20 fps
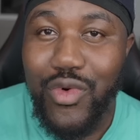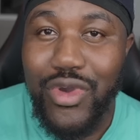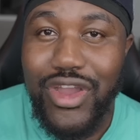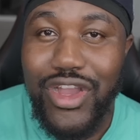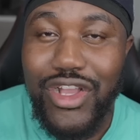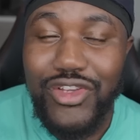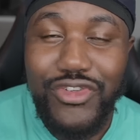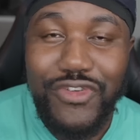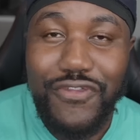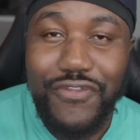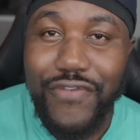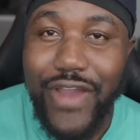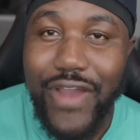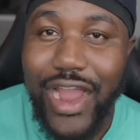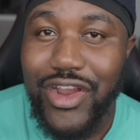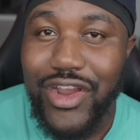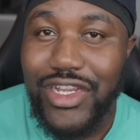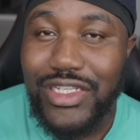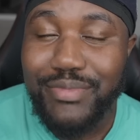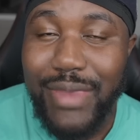100
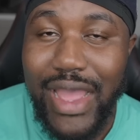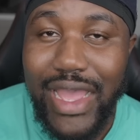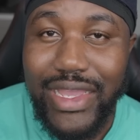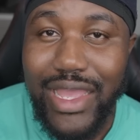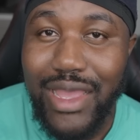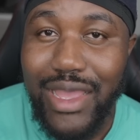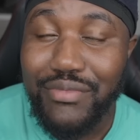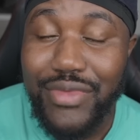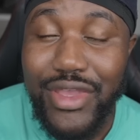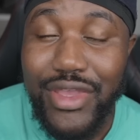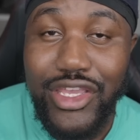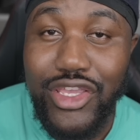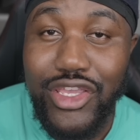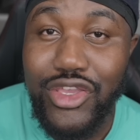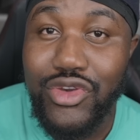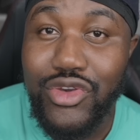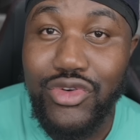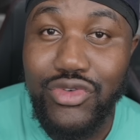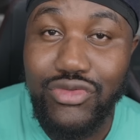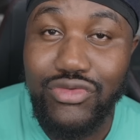fires back at Big
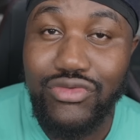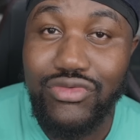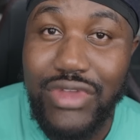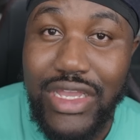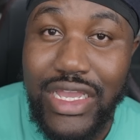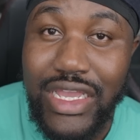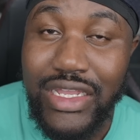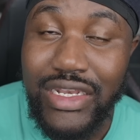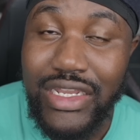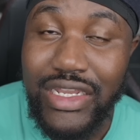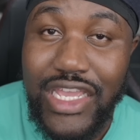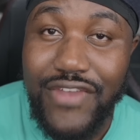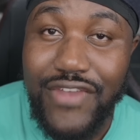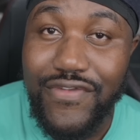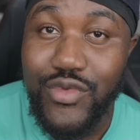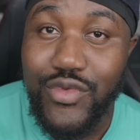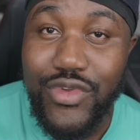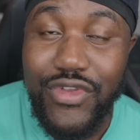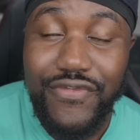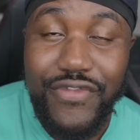U and
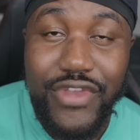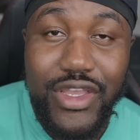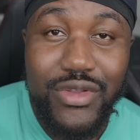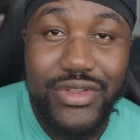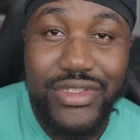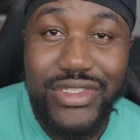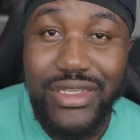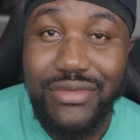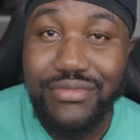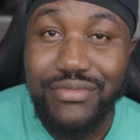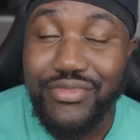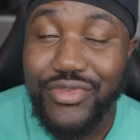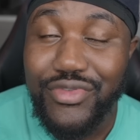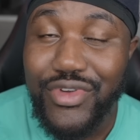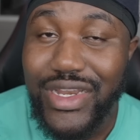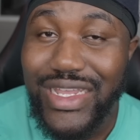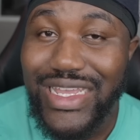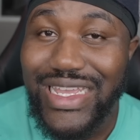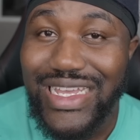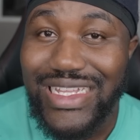even revealed some
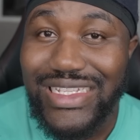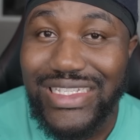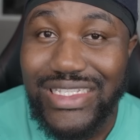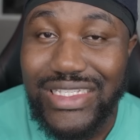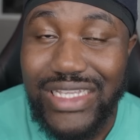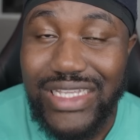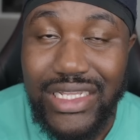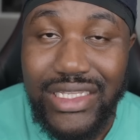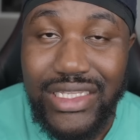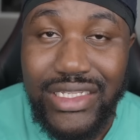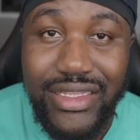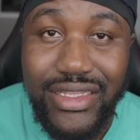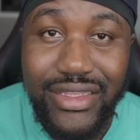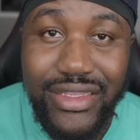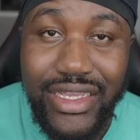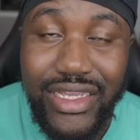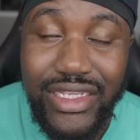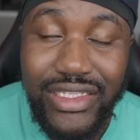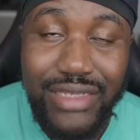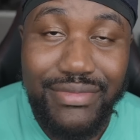pretty unsettling
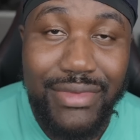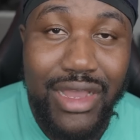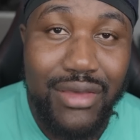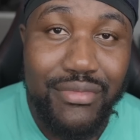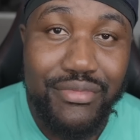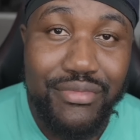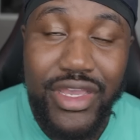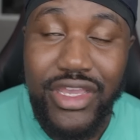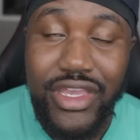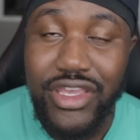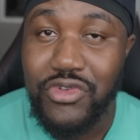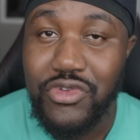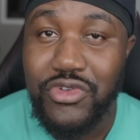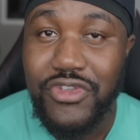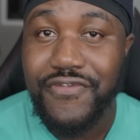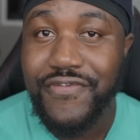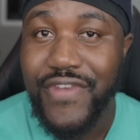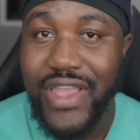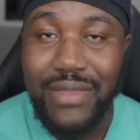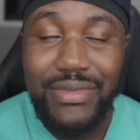things about Big
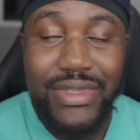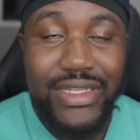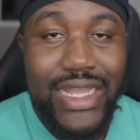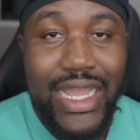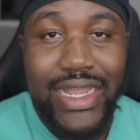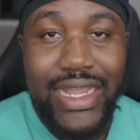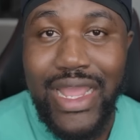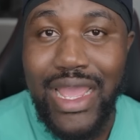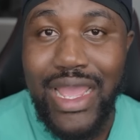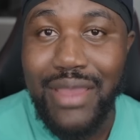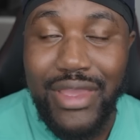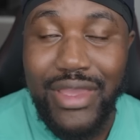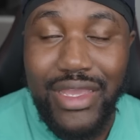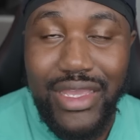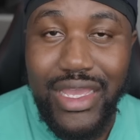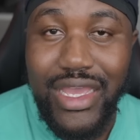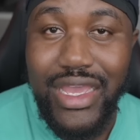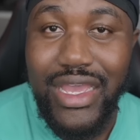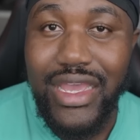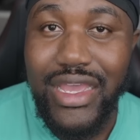U's family dynamic.